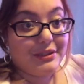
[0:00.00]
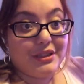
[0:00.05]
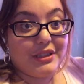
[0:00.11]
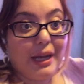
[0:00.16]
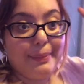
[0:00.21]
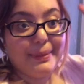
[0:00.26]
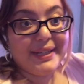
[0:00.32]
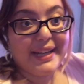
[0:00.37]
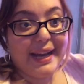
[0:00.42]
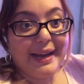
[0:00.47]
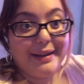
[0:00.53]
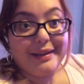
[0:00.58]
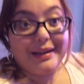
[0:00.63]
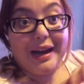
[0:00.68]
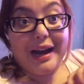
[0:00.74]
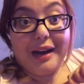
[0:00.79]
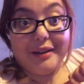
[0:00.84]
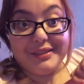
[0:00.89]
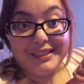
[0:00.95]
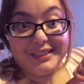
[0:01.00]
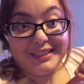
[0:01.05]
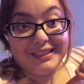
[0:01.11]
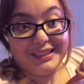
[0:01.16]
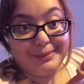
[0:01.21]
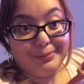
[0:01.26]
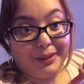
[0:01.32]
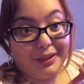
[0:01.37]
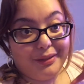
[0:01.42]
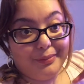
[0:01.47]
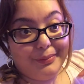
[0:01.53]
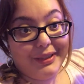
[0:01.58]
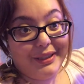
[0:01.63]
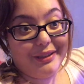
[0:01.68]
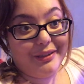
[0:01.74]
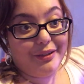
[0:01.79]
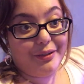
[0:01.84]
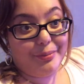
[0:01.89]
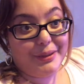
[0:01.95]
Coming back. I'll see you guys tomorrow. May
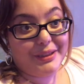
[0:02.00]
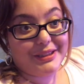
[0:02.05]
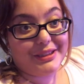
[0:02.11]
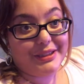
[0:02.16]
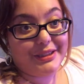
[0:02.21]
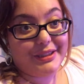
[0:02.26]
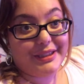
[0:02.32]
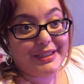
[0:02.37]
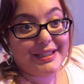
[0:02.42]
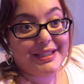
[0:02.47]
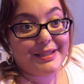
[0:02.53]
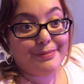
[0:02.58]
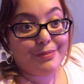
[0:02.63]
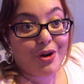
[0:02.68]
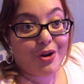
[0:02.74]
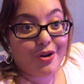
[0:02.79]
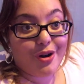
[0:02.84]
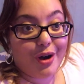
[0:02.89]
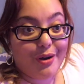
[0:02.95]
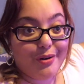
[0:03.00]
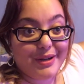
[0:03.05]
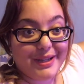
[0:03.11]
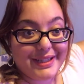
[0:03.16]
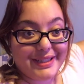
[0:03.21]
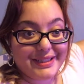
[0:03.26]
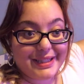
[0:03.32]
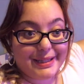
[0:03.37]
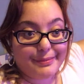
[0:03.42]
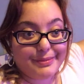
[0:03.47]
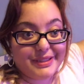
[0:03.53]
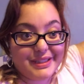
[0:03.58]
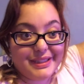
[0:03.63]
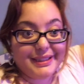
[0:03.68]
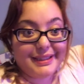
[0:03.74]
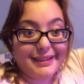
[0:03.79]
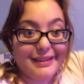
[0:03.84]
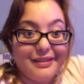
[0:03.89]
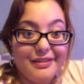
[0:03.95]
the Lord bless you today, tomorrow, always. I'll be
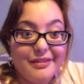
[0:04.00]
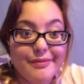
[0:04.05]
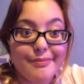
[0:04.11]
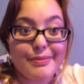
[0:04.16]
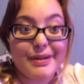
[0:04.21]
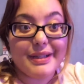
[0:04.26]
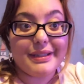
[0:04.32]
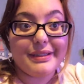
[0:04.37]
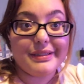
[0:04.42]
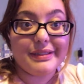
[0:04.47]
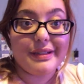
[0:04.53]
seeing you. Bye